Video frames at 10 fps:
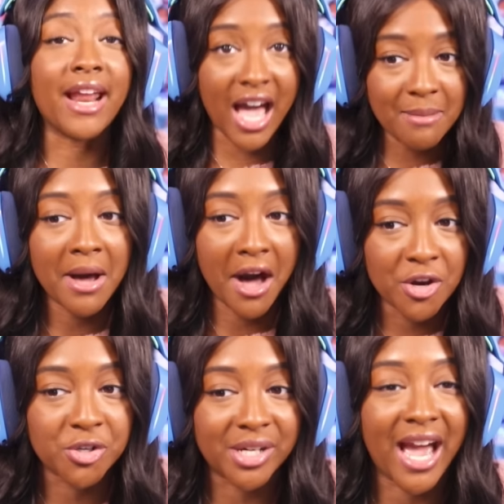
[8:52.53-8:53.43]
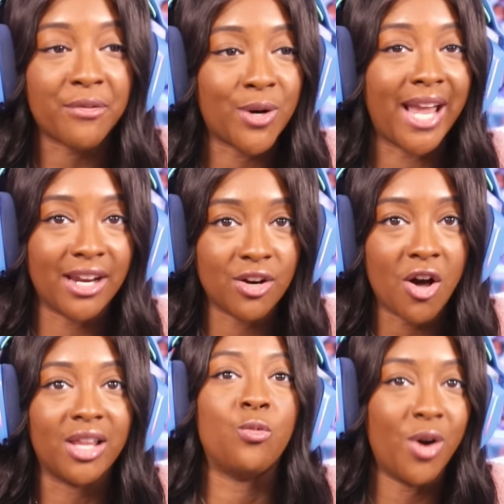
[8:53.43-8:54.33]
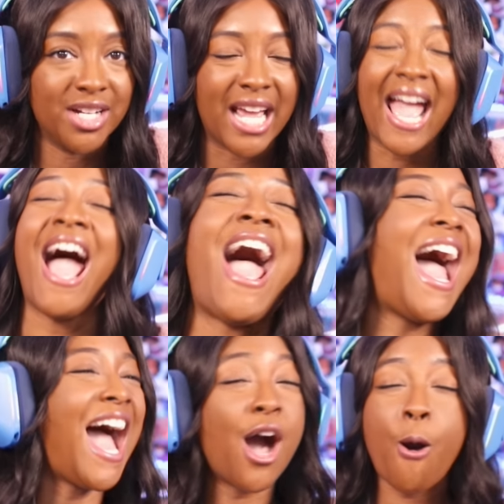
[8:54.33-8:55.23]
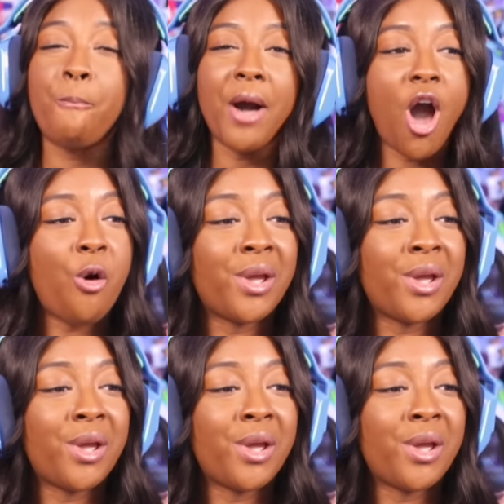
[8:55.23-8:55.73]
and I'm hungry after I ate it all in one day. How,